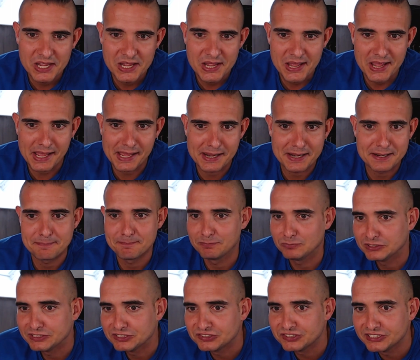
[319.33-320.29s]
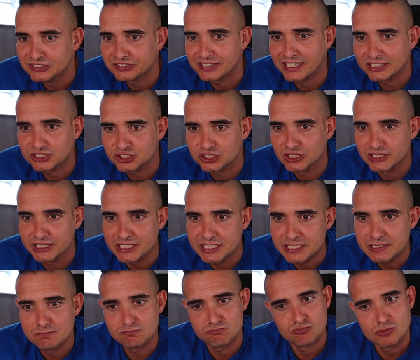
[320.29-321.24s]
And this is actually,
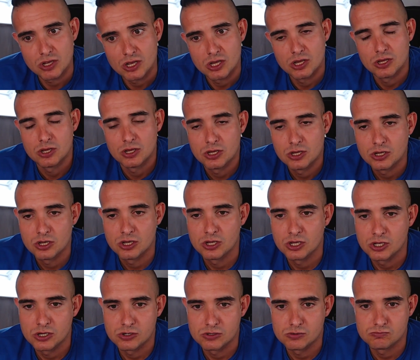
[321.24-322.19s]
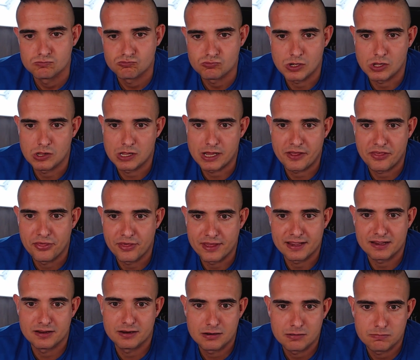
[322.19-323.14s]
well, I
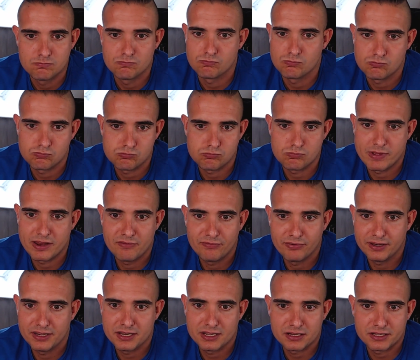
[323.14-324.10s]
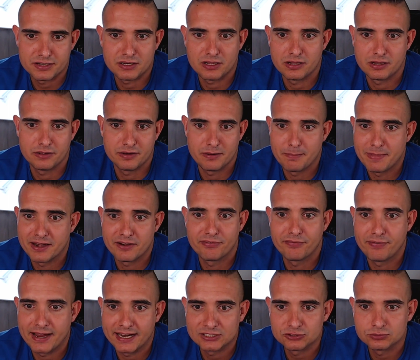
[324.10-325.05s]
think NVIDIA and the
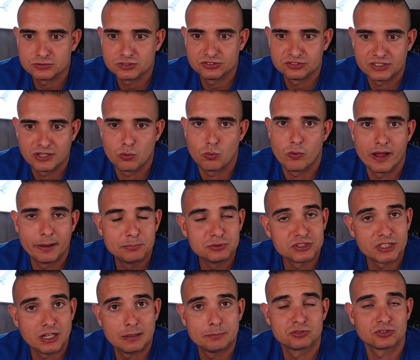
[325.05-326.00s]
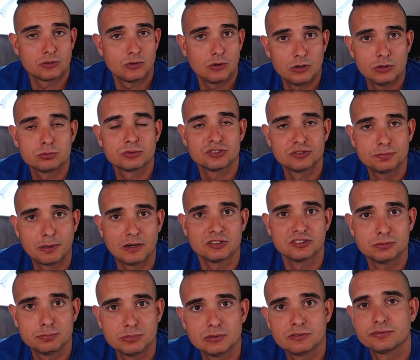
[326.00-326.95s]
manufacturers and the web shops are all
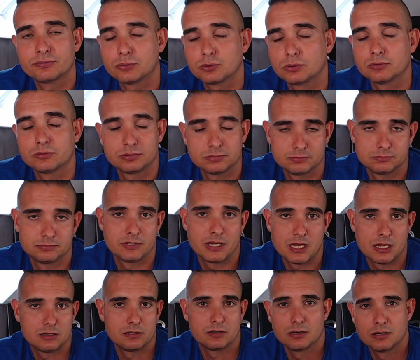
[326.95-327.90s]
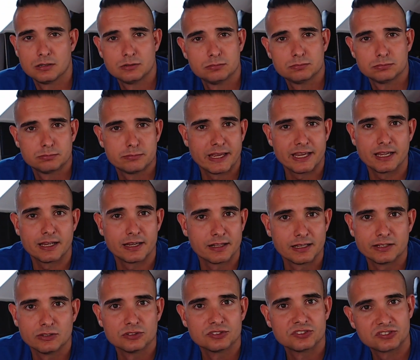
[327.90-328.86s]
responsible for, yeah, you know, making a
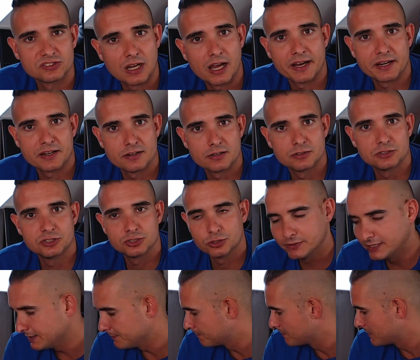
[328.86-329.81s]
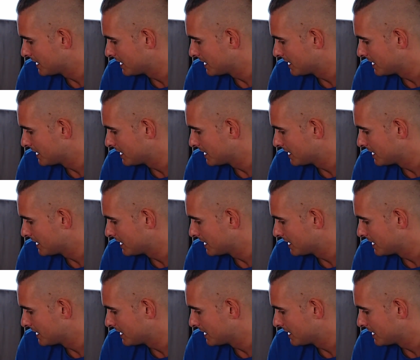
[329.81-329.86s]
little side note to it.